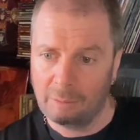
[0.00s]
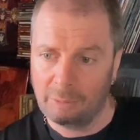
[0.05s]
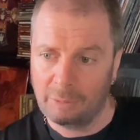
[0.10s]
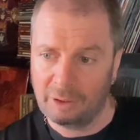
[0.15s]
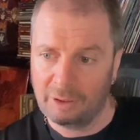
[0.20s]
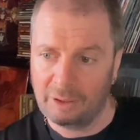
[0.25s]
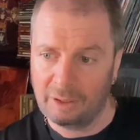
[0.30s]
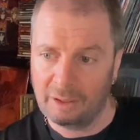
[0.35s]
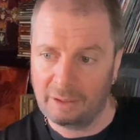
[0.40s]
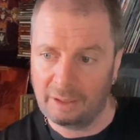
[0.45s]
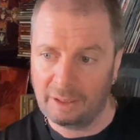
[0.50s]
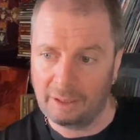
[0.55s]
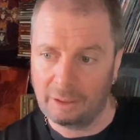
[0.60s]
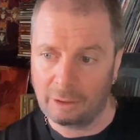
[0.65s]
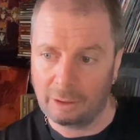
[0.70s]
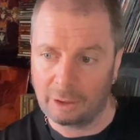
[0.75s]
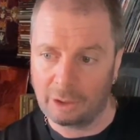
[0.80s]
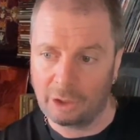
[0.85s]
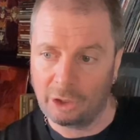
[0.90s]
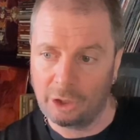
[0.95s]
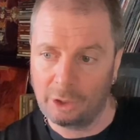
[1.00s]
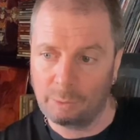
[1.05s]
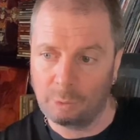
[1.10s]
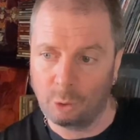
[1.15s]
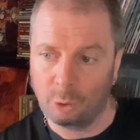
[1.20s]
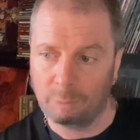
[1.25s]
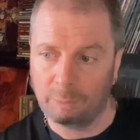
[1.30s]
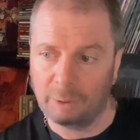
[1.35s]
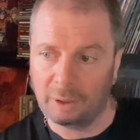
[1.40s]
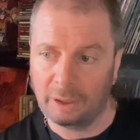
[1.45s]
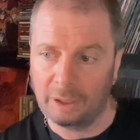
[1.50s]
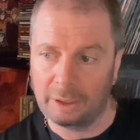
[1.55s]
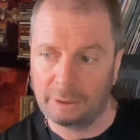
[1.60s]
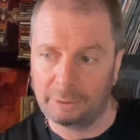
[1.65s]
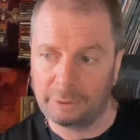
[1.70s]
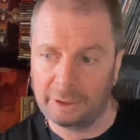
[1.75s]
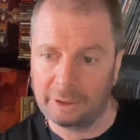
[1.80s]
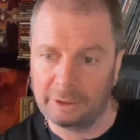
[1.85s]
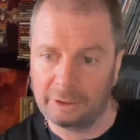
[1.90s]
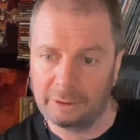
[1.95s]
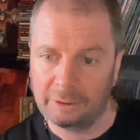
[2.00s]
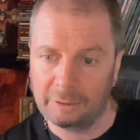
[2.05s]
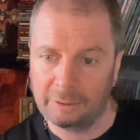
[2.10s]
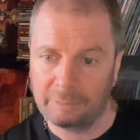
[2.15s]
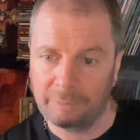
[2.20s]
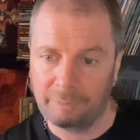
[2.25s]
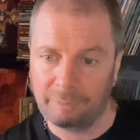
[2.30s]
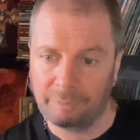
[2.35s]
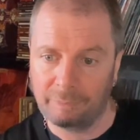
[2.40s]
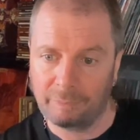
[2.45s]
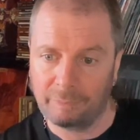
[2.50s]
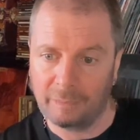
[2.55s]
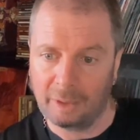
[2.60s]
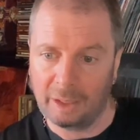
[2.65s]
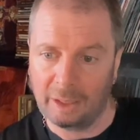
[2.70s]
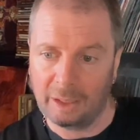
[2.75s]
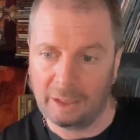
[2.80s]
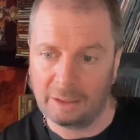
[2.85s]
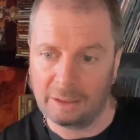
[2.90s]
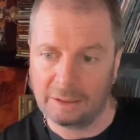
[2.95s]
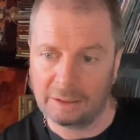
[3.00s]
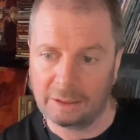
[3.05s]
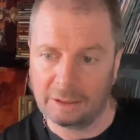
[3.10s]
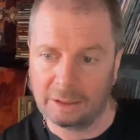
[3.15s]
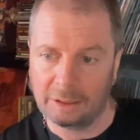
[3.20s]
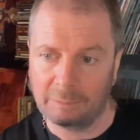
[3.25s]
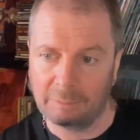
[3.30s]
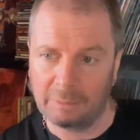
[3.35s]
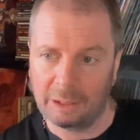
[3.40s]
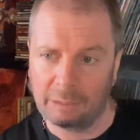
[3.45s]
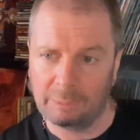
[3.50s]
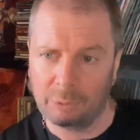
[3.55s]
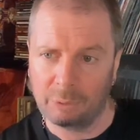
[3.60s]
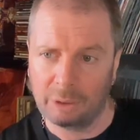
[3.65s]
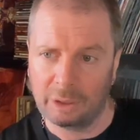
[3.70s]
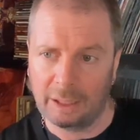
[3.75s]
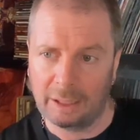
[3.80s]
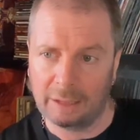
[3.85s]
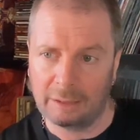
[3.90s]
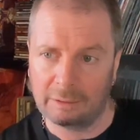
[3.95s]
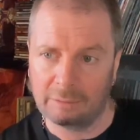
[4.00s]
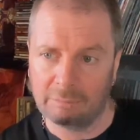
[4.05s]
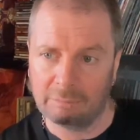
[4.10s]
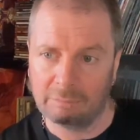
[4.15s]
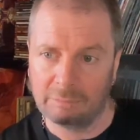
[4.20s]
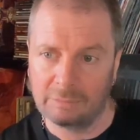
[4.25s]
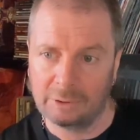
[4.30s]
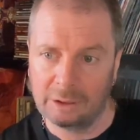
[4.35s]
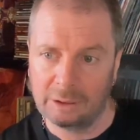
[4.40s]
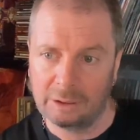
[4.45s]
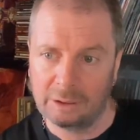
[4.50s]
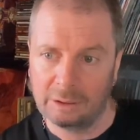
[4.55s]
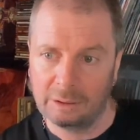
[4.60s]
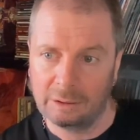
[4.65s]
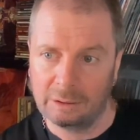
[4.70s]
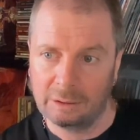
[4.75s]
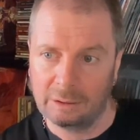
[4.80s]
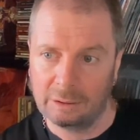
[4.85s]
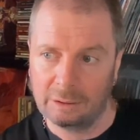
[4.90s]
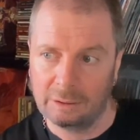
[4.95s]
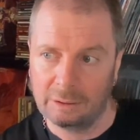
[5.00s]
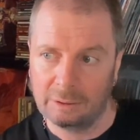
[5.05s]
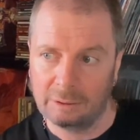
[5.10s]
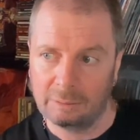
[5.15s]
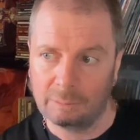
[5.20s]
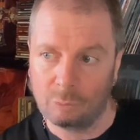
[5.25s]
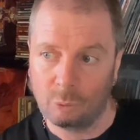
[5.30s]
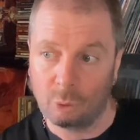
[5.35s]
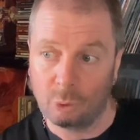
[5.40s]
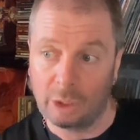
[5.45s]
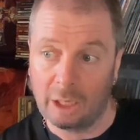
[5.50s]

but then they got a keyboard player in and um, they put out more